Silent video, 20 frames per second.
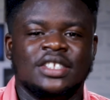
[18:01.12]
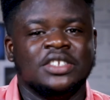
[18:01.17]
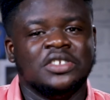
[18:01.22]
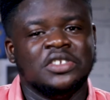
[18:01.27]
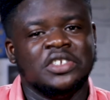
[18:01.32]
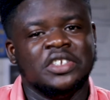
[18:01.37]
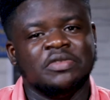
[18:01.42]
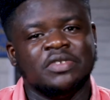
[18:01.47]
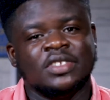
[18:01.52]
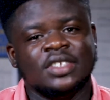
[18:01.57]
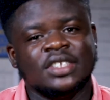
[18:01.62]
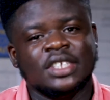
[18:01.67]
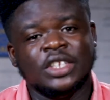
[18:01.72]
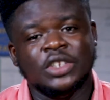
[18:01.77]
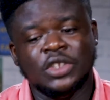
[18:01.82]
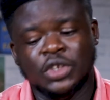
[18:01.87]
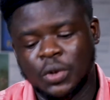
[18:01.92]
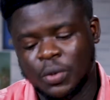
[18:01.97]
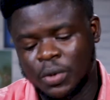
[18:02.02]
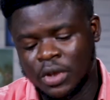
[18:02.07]
these gifts
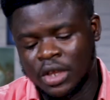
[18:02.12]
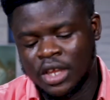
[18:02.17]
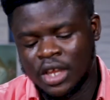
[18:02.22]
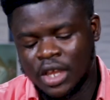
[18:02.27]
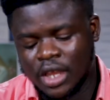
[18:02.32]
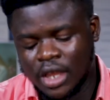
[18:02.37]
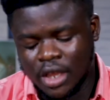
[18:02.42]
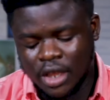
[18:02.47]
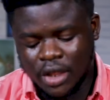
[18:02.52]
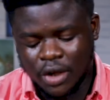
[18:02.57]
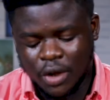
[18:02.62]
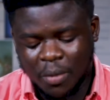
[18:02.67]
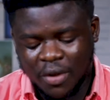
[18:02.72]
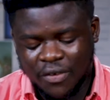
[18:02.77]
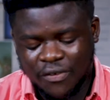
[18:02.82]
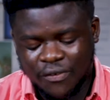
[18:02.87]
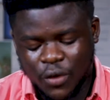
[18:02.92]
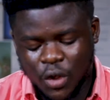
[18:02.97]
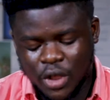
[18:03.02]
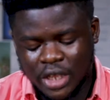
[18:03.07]
in you.
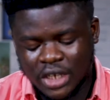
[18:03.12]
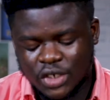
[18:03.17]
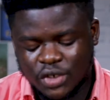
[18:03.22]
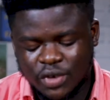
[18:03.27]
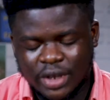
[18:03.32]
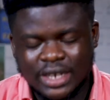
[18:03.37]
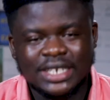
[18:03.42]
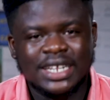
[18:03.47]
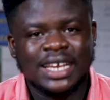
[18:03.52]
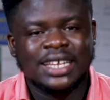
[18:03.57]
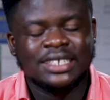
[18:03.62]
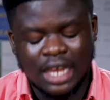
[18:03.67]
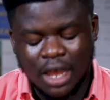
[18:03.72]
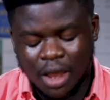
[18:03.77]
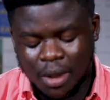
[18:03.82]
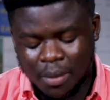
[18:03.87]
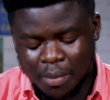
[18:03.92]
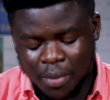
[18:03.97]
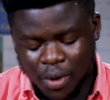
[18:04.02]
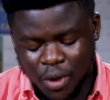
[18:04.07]
Number four, it renders
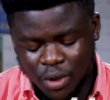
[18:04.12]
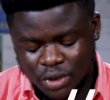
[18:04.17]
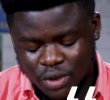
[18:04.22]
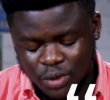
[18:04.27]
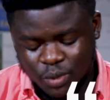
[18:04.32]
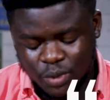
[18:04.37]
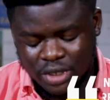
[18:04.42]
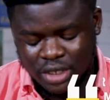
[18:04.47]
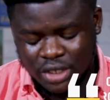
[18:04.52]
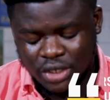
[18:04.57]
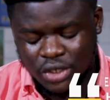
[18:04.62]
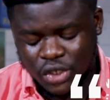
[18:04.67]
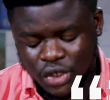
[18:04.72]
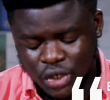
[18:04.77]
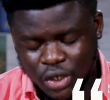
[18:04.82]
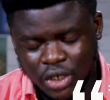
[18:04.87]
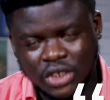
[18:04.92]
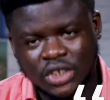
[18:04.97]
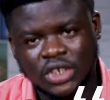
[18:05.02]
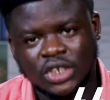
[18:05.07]
our bond with the
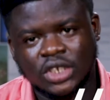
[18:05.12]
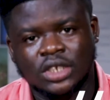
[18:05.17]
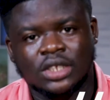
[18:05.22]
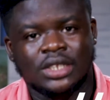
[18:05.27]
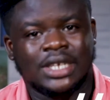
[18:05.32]
church,